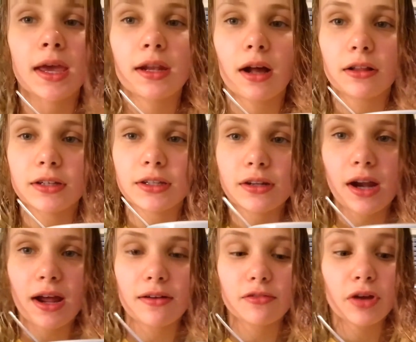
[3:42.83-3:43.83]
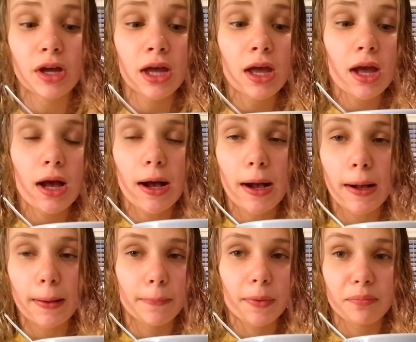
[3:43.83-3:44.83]
and I'll either have
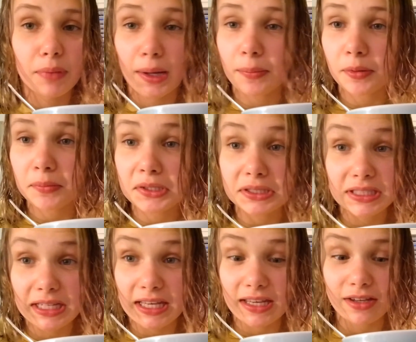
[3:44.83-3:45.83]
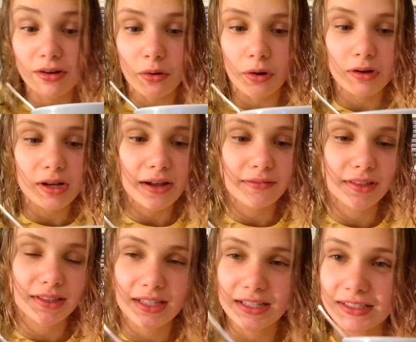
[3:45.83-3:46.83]
peppermint tea, or I'll
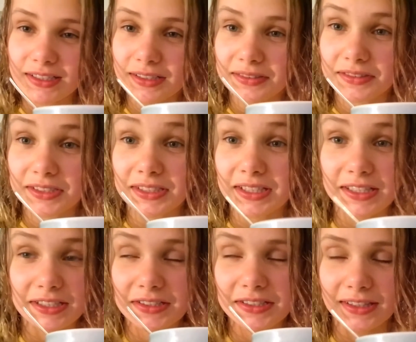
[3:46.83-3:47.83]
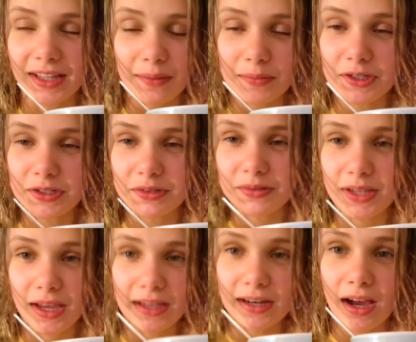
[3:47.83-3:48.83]
have this. It's just lemon juice
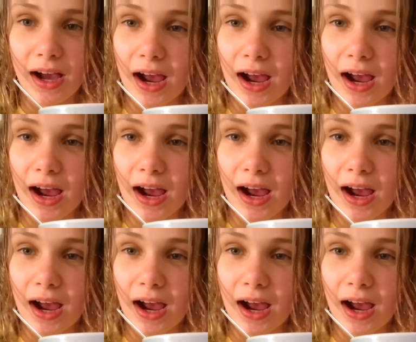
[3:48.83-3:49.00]
and